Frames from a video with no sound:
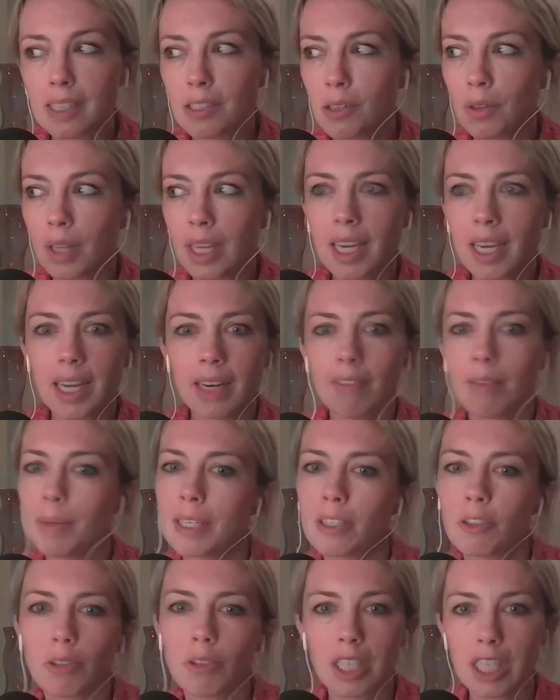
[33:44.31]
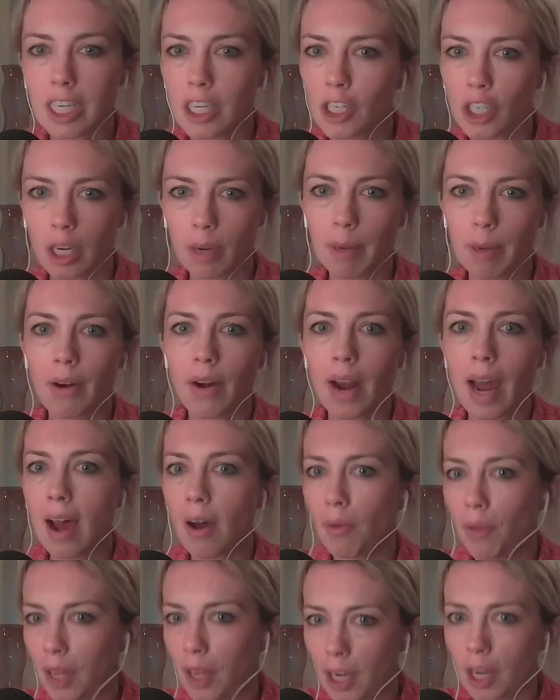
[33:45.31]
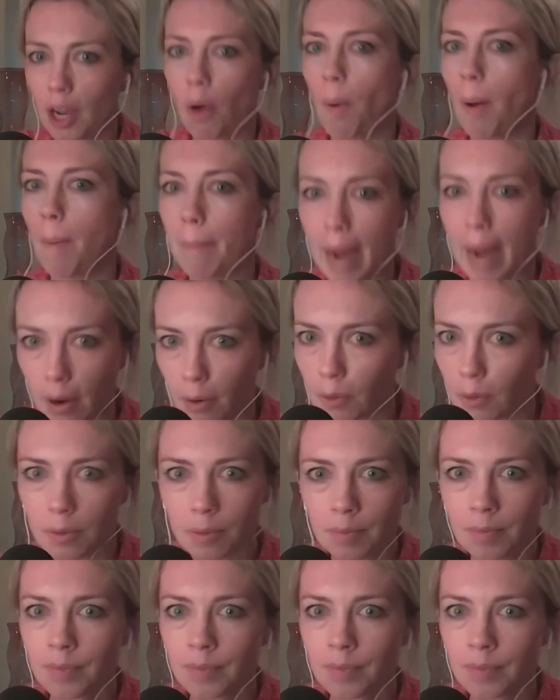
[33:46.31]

So they can't even be strategic about how they go about